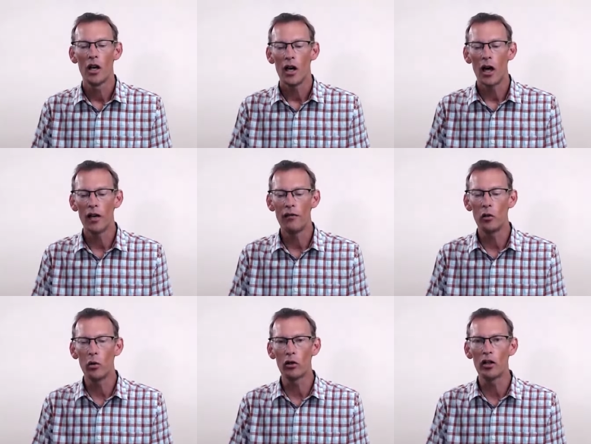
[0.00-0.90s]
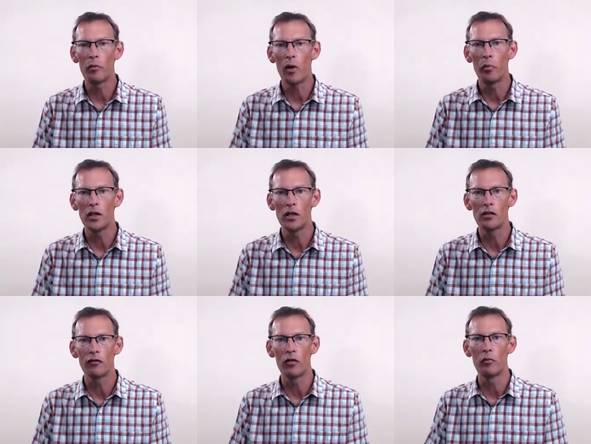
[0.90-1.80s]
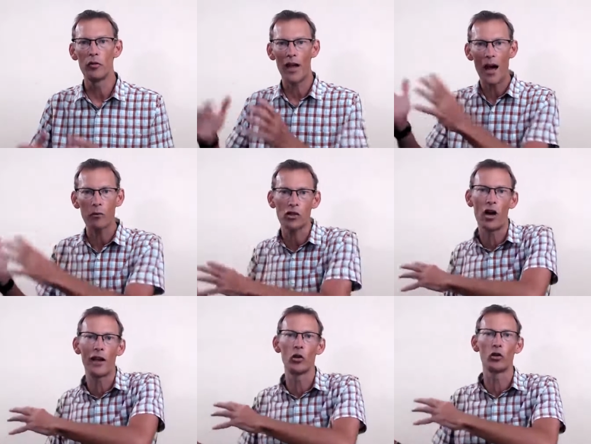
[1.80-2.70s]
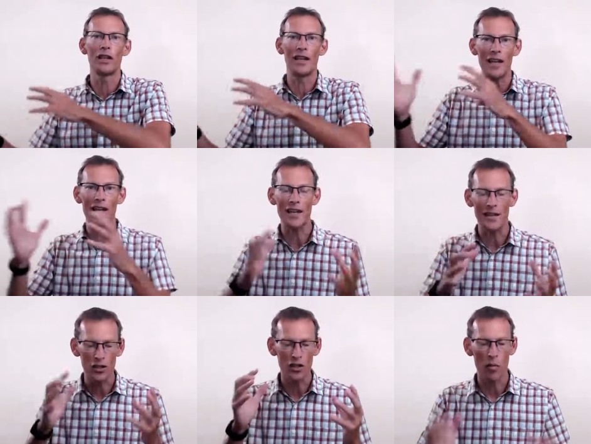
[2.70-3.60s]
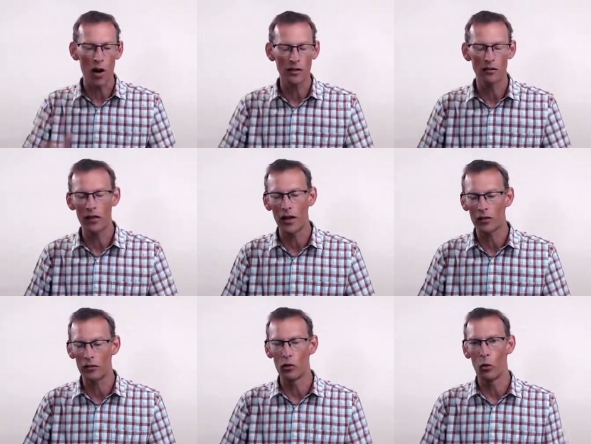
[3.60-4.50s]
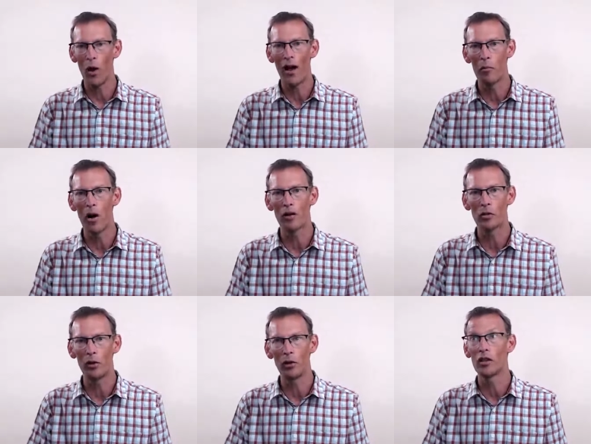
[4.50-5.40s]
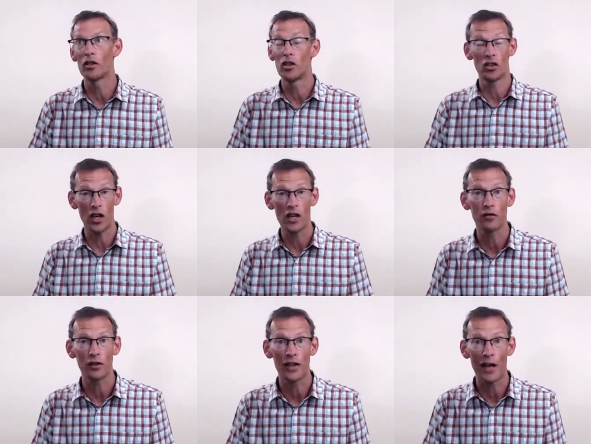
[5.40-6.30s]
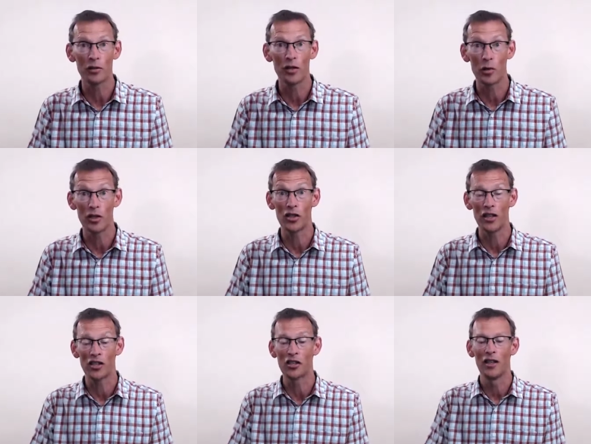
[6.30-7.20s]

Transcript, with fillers: And if you were looking at my business from the outside looking in, you might have thought, wow, Mark's building a successful accounting business.